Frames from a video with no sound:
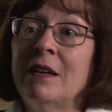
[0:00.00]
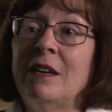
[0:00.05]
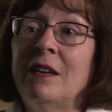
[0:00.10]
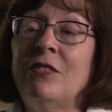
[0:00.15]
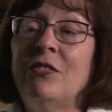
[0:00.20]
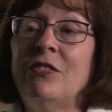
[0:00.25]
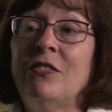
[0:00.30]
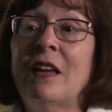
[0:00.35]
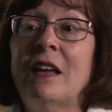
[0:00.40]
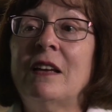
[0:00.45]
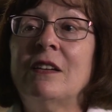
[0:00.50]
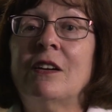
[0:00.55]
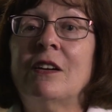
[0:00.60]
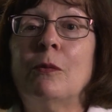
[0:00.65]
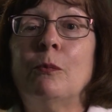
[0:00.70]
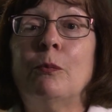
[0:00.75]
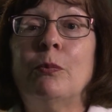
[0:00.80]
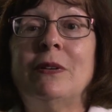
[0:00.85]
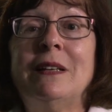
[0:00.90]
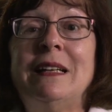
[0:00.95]
is done
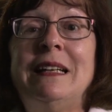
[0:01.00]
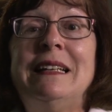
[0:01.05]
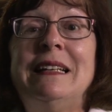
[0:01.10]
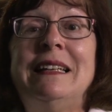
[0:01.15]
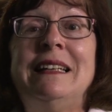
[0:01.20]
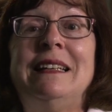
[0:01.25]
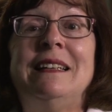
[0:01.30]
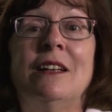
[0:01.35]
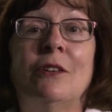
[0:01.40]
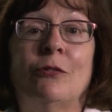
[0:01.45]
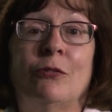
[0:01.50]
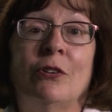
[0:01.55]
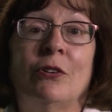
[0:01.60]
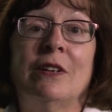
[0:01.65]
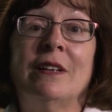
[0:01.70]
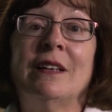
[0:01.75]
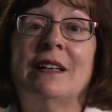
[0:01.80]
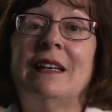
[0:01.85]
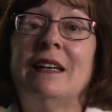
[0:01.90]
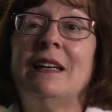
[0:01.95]
completely
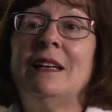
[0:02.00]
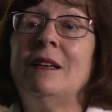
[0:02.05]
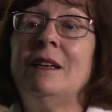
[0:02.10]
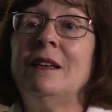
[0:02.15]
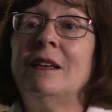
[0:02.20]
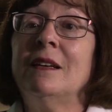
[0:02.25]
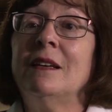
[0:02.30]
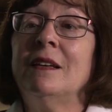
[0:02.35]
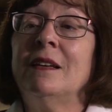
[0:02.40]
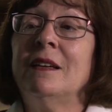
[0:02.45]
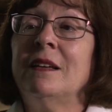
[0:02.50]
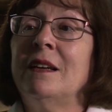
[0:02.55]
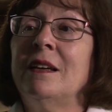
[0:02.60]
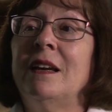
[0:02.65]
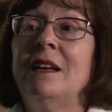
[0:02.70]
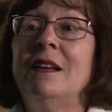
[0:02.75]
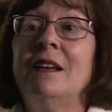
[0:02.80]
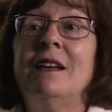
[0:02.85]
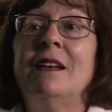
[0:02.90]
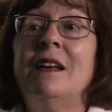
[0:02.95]
differently
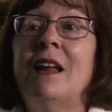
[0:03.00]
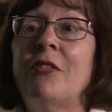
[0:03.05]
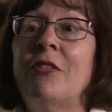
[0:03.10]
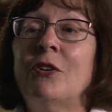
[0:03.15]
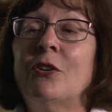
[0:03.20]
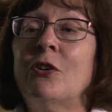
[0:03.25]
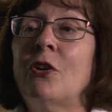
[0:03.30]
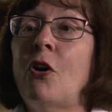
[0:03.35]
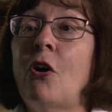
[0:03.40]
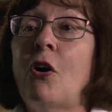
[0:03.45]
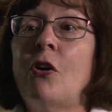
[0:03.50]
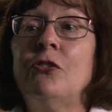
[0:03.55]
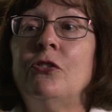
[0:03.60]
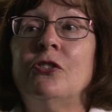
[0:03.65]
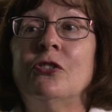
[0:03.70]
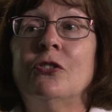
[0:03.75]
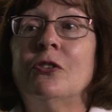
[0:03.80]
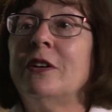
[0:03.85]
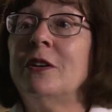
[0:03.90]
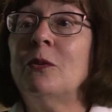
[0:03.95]
in another
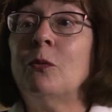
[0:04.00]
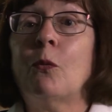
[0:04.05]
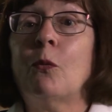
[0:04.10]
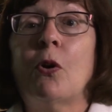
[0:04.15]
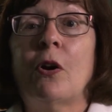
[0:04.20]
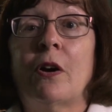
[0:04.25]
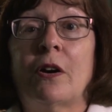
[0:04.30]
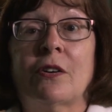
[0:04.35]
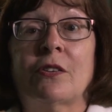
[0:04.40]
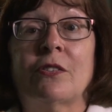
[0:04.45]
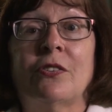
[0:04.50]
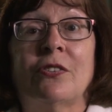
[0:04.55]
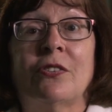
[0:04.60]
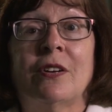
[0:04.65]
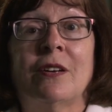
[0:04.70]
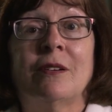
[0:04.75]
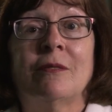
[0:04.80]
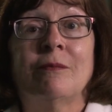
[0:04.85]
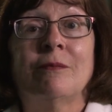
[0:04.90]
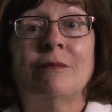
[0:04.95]
culture, it
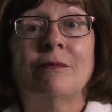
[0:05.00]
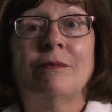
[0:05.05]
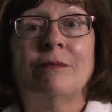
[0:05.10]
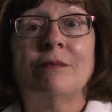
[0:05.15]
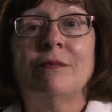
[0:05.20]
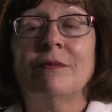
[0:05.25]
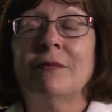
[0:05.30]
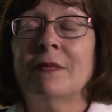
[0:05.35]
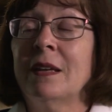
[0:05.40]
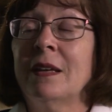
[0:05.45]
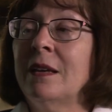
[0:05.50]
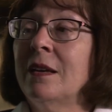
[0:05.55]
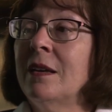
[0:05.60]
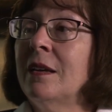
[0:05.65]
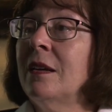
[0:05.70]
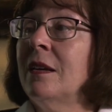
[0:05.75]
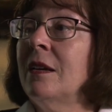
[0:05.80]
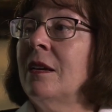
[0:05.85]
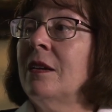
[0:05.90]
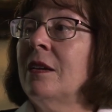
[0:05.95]
works.
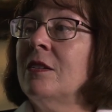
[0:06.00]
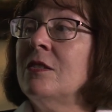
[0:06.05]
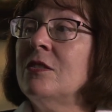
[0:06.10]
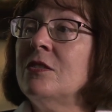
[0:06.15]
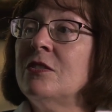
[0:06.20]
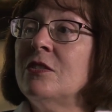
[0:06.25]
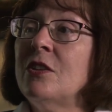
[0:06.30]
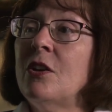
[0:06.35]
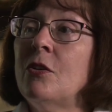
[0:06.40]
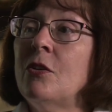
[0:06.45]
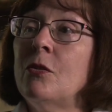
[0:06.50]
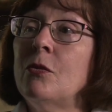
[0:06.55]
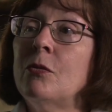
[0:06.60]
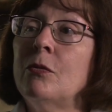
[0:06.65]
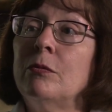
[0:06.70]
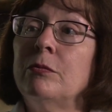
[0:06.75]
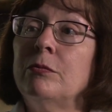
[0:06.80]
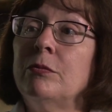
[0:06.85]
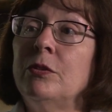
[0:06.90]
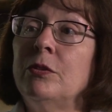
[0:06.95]

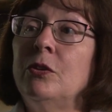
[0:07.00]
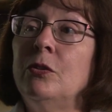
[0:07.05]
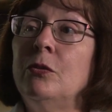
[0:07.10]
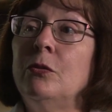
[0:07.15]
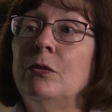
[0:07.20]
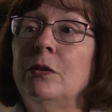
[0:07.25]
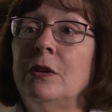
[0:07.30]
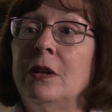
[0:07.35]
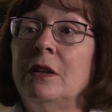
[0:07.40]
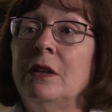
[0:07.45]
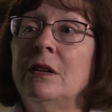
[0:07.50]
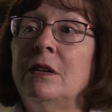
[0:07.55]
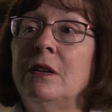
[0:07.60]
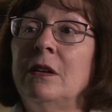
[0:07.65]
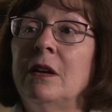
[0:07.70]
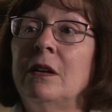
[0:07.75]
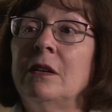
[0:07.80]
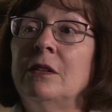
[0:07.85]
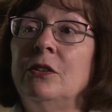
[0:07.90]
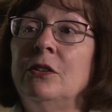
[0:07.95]
So you
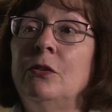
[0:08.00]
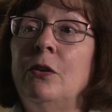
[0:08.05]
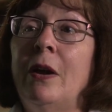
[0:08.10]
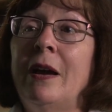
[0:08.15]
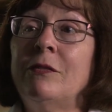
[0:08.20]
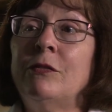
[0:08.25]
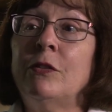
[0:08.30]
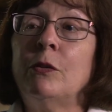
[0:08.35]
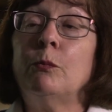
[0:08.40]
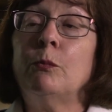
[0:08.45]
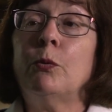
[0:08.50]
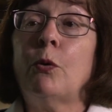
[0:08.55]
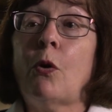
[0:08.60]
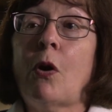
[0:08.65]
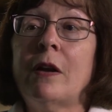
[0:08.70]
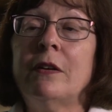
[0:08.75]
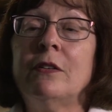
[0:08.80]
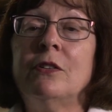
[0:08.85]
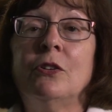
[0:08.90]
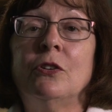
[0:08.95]
have to
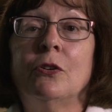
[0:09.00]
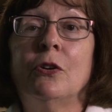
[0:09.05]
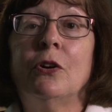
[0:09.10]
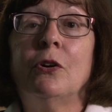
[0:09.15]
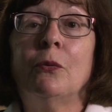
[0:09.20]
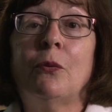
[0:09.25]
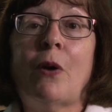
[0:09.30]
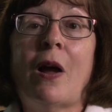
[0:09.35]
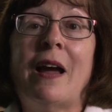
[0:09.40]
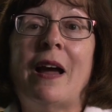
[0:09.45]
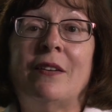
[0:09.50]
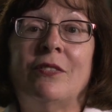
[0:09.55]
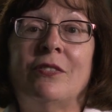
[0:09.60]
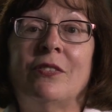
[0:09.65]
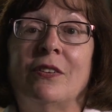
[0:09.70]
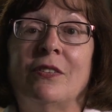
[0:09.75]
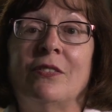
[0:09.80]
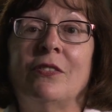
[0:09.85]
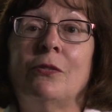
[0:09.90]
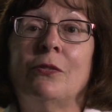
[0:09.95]
broaden your
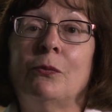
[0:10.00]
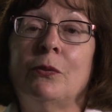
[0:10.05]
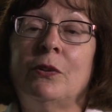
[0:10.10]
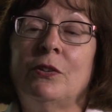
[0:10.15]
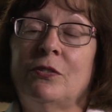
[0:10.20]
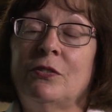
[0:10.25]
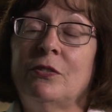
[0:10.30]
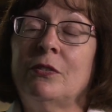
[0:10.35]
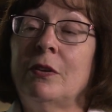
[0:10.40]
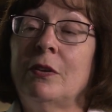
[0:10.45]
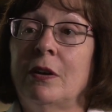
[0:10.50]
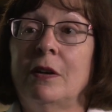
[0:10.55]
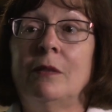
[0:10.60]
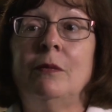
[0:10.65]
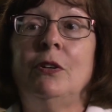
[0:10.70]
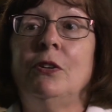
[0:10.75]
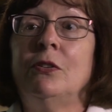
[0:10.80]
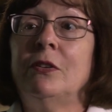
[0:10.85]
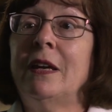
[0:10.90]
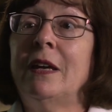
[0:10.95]
horizons, which, I
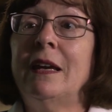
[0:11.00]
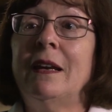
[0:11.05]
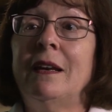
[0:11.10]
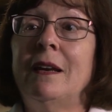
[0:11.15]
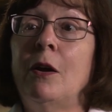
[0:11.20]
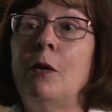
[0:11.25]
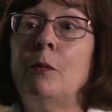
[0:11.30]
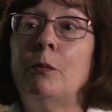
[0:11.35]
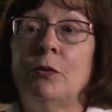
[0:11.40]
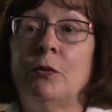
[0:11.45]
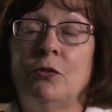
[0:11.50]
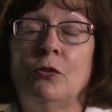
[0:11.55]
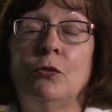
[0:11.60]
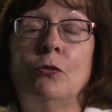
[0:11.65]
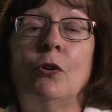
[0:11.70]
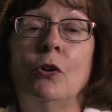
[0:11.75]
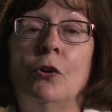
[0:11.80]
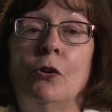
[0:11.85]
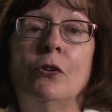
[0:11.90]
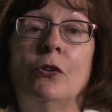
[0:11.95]
mean, you can't help it. You
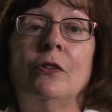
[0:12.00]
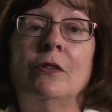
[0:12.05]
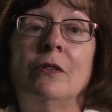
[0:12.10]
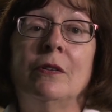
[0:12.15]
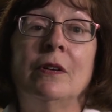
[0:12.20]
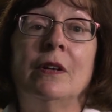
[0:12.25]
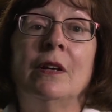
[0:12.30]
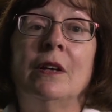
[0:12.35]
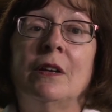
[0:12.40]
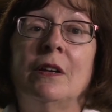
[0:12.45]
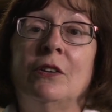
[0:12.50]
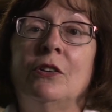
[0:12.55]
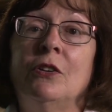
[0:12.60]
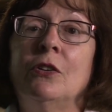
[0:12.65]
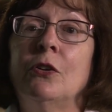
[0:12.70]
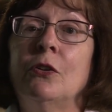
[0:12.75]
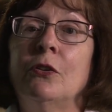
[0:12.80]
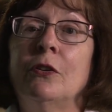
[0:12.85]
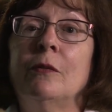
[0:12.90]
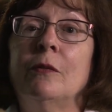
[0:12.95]
learn
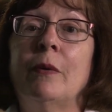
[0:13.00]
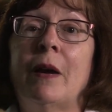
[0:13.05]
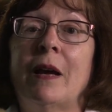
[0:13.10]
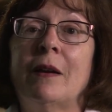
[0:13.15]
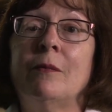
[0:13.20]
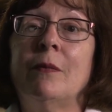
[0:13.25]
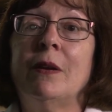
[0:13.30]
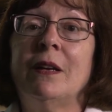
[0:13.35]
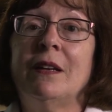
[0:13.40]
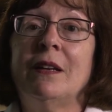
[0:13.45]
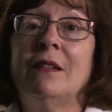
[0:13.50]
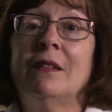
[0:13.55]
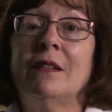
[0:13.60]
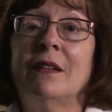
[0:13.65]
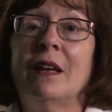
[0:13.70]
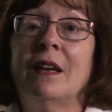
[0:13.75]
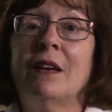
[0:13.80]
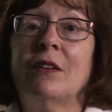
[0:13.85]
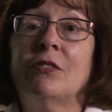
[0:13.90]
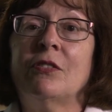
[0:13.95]
about many
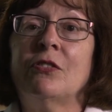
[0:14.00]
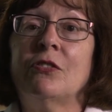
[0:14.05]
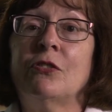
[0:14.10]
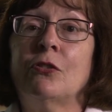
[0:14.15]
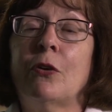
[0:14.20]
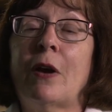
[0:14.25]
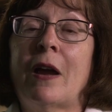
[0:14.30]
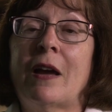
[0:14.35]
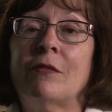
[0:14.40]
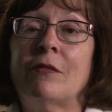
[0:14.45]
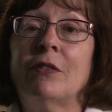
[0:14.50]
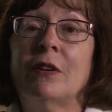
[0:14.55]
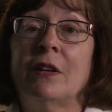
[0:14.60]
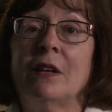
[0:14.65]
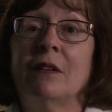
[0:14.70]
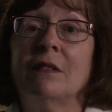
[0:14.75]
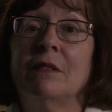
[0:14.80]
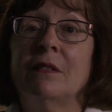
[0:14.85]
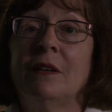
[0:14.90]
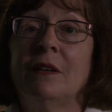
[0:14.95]
things traveling.